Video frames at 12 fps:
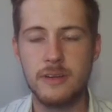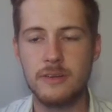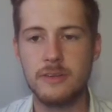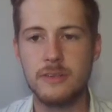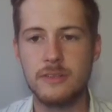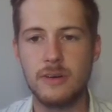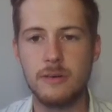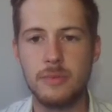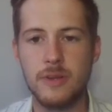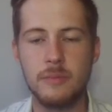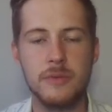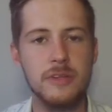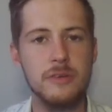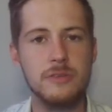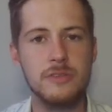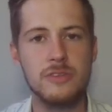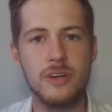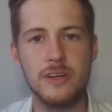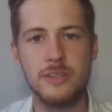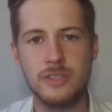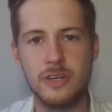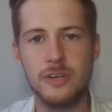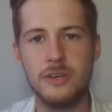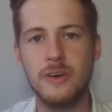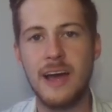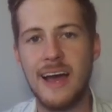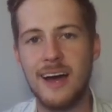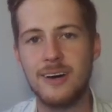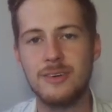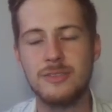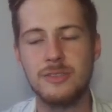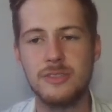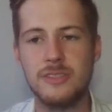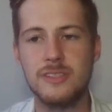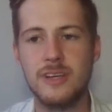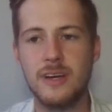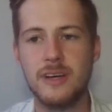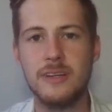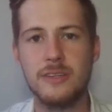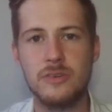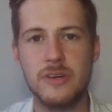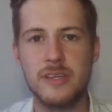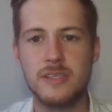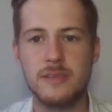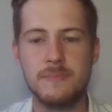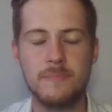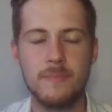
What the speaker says: good example that I'm going to use to try and show you how to design a truss.